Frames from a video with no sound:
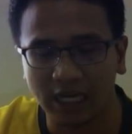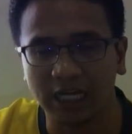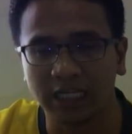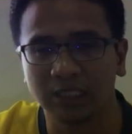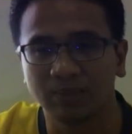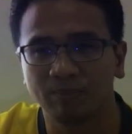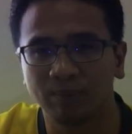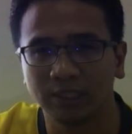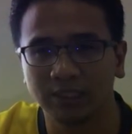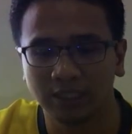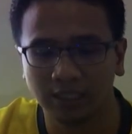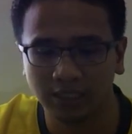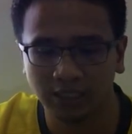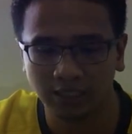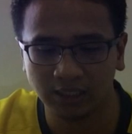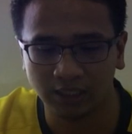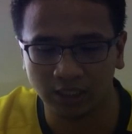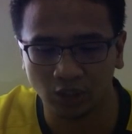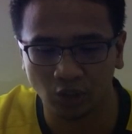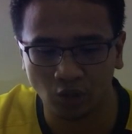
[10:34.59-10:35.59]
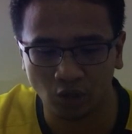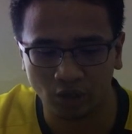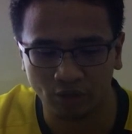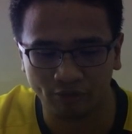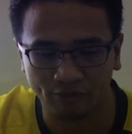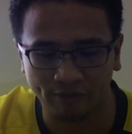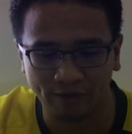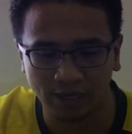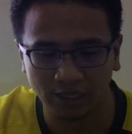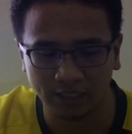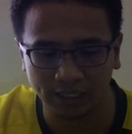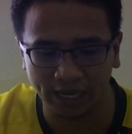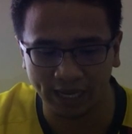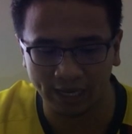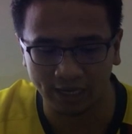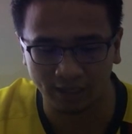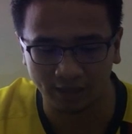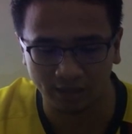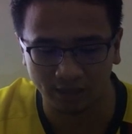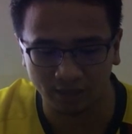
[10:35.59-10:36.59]
especially the Dodd-Frank
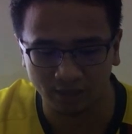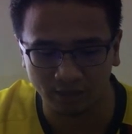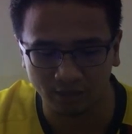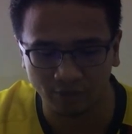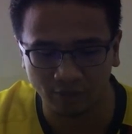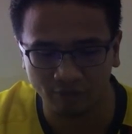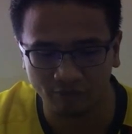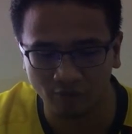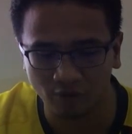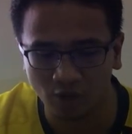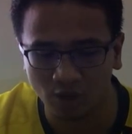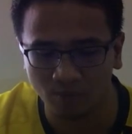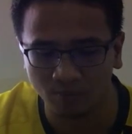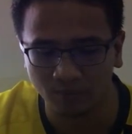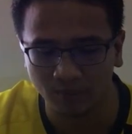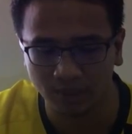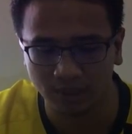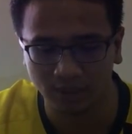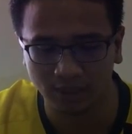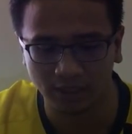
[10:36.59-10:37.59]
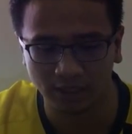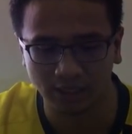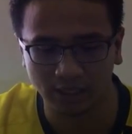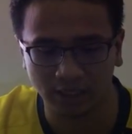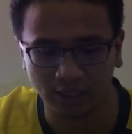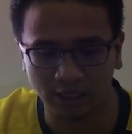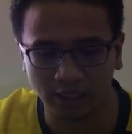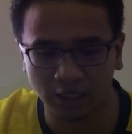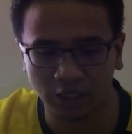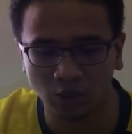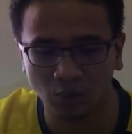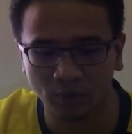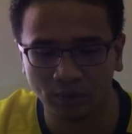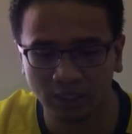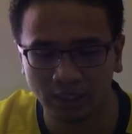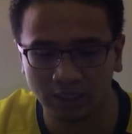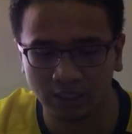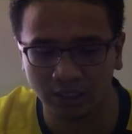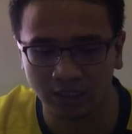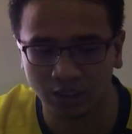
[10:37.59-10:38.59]
Act reforms,
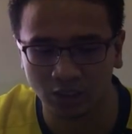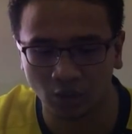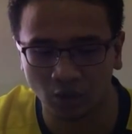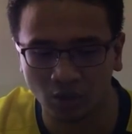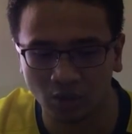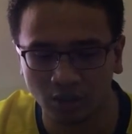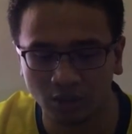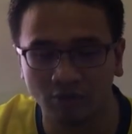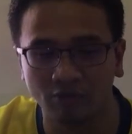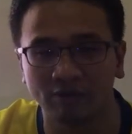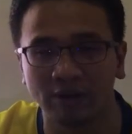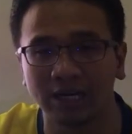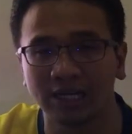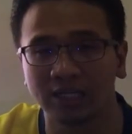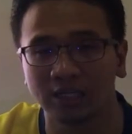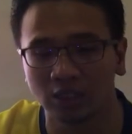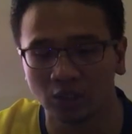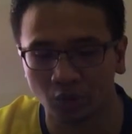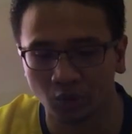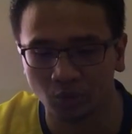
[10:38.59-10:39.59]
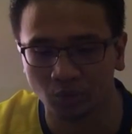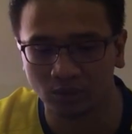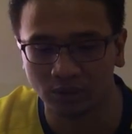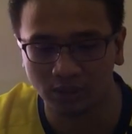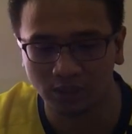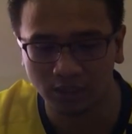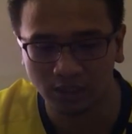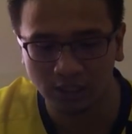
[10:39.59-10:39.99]
including a strong Volcker rule,